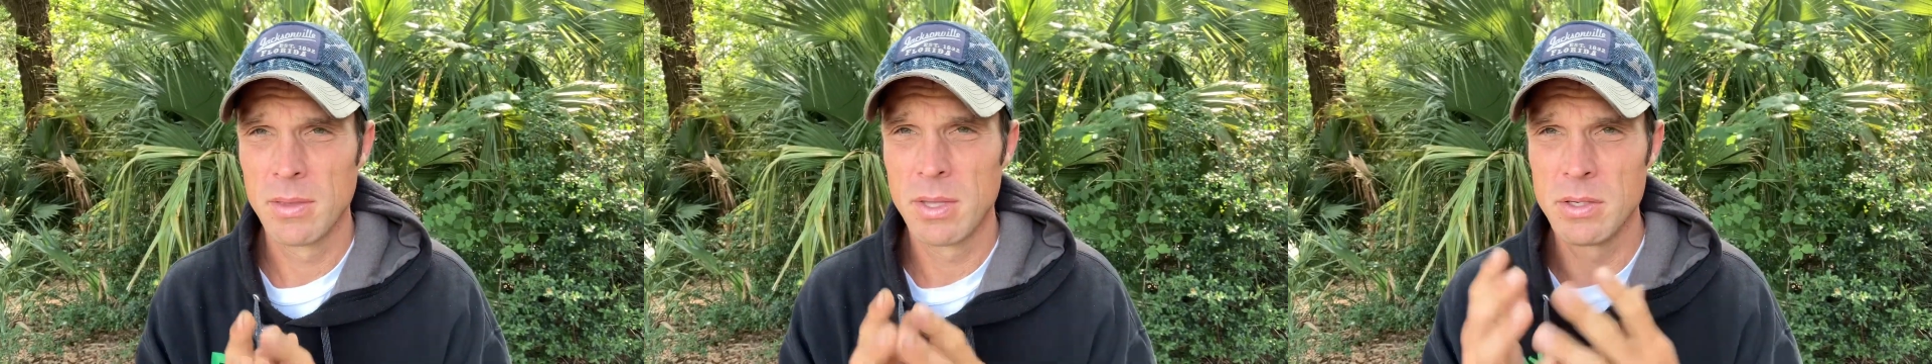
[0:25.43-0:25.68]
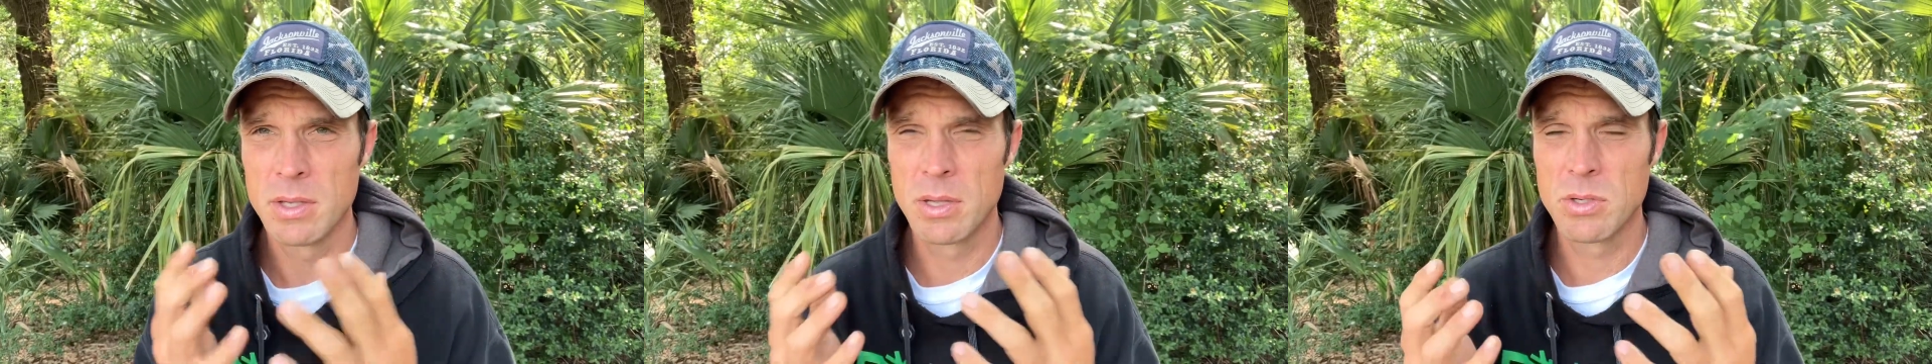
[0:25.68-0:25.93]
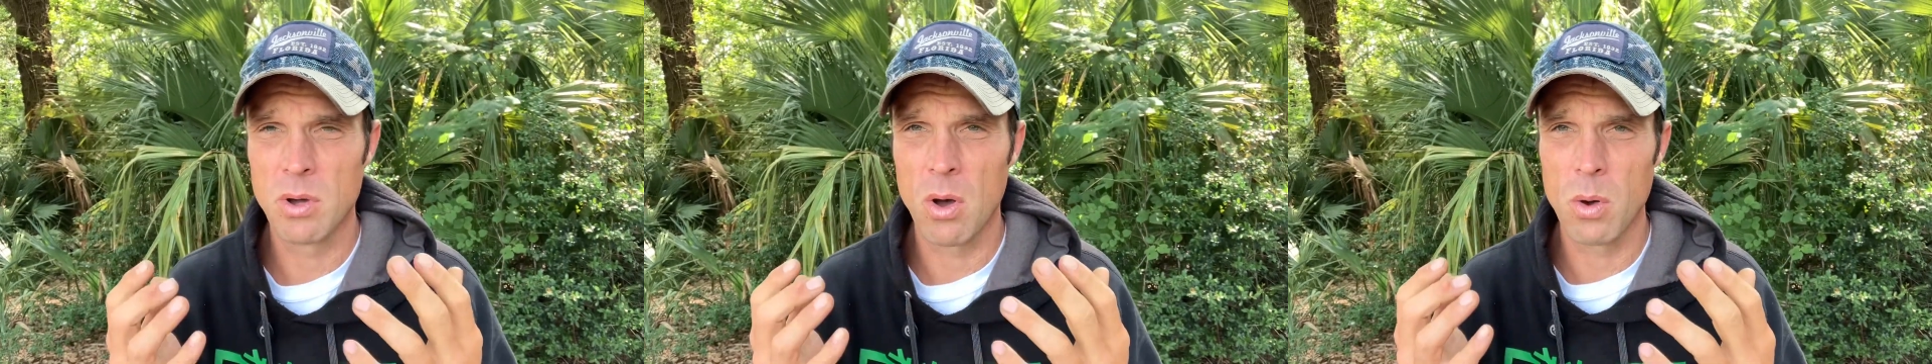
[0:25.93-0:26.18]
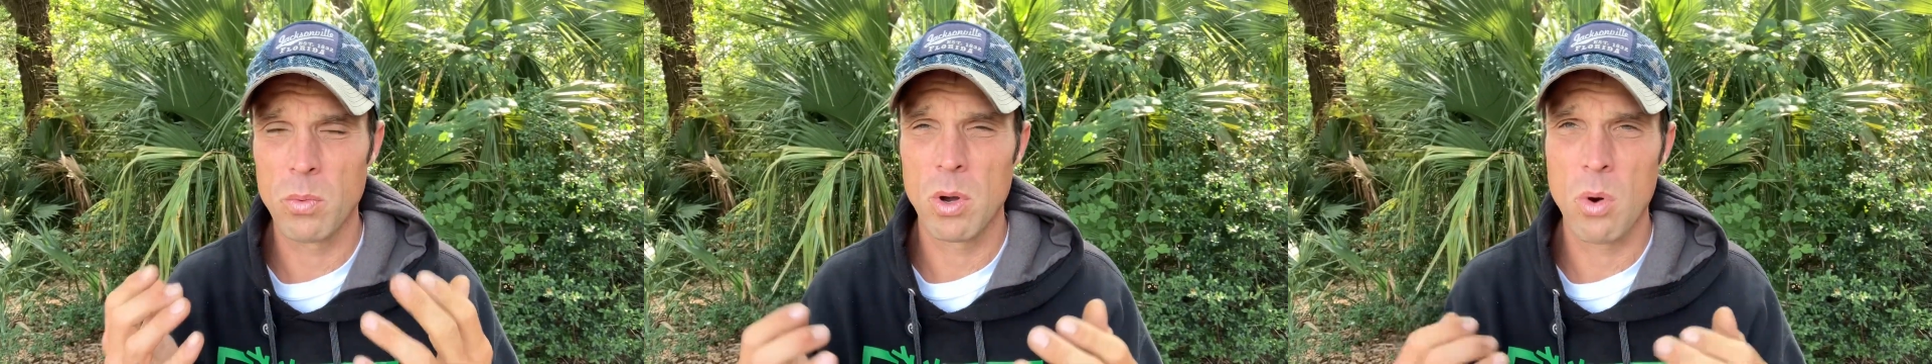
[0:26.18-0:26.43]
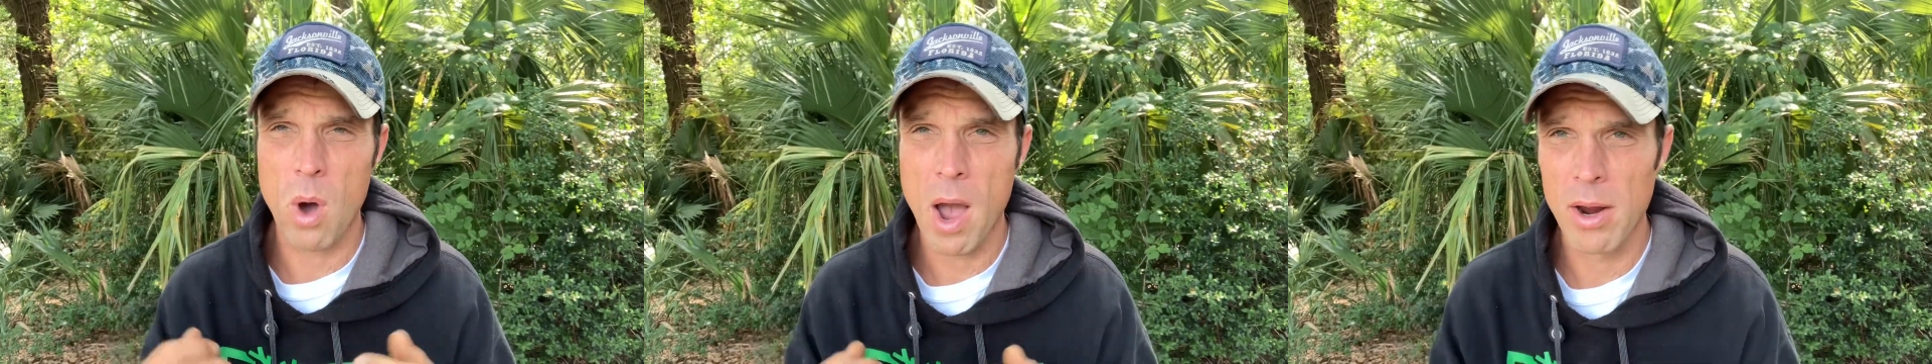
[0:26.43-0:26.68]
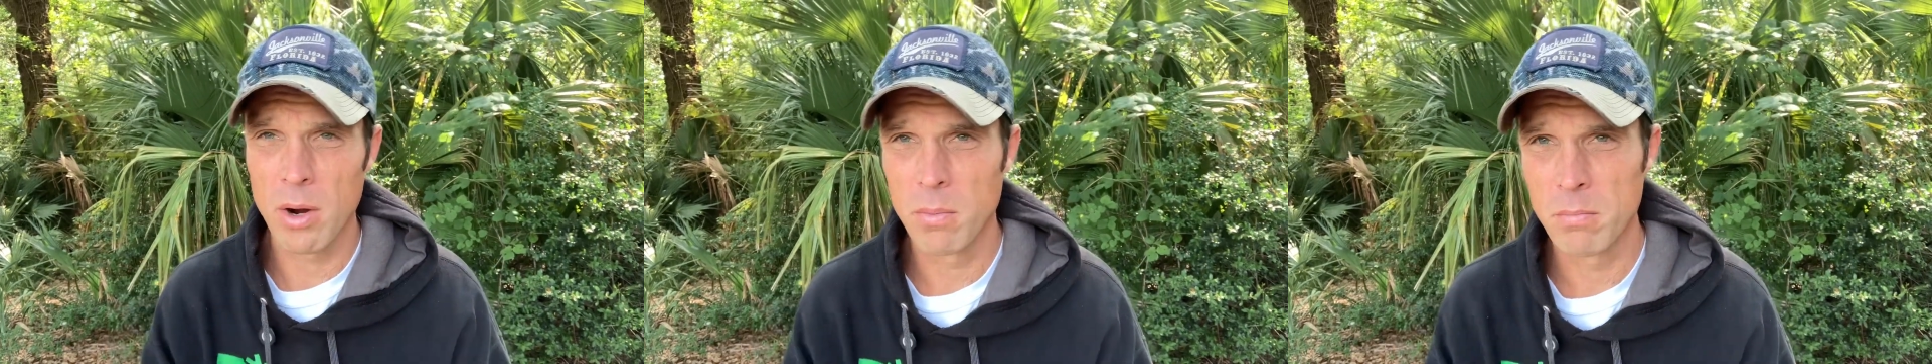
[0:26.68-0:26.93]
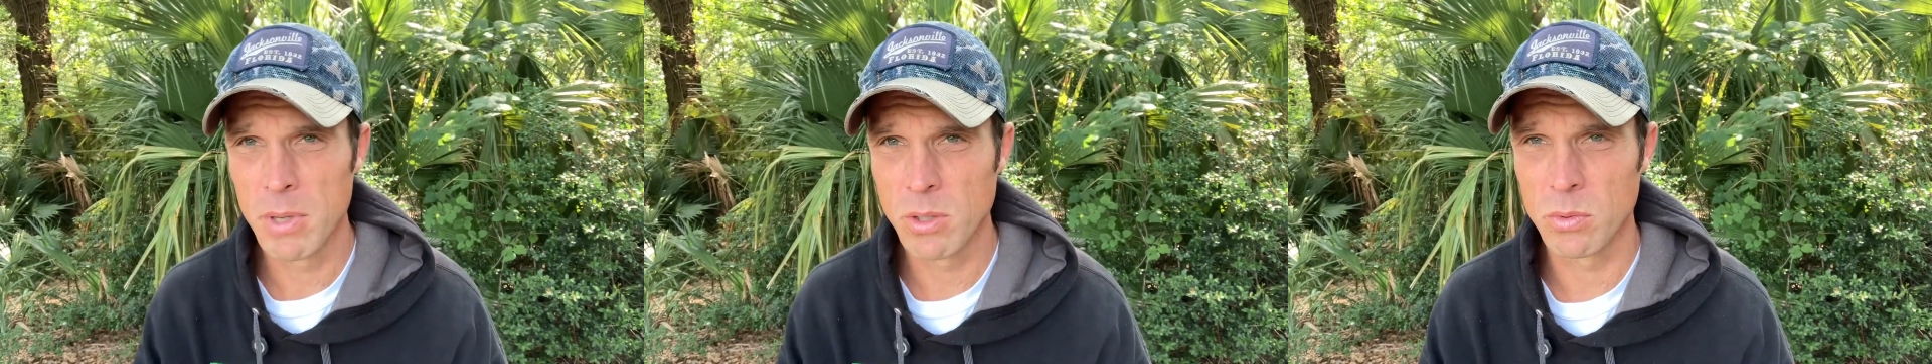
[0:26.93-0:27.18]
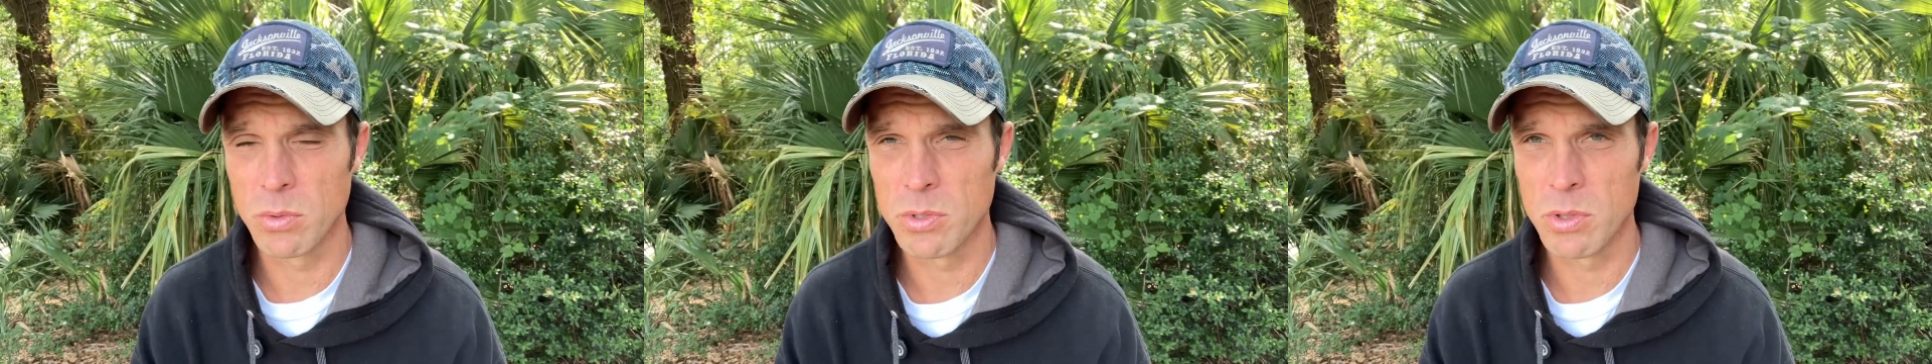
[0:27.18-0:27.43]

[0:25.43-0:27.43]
These things all require minerals.